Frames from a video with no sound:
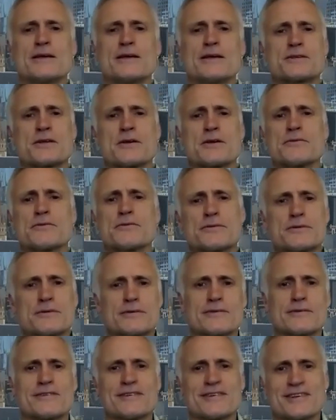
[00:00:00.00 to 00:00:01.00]
So
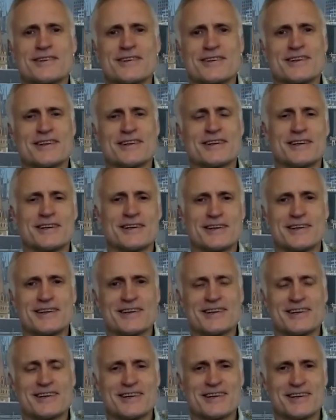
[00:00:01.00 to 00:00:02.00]
their rat
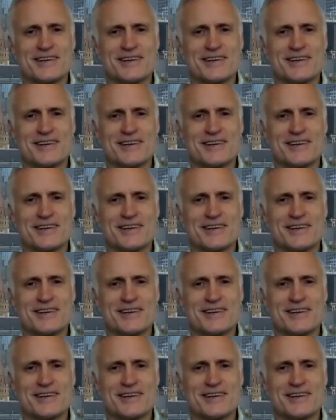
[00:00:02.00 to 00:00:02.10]
model